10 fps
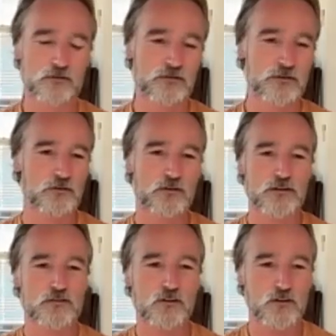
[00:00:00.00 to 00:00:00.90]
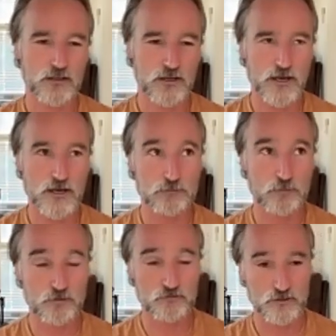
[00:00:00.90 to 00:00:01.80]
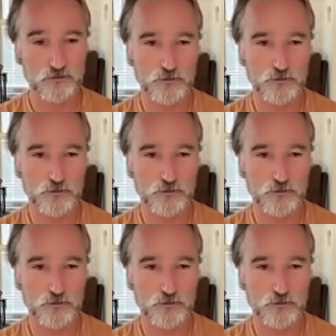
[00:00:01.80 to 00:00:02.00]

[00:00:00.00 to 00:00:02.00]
it's not like I ate perfect,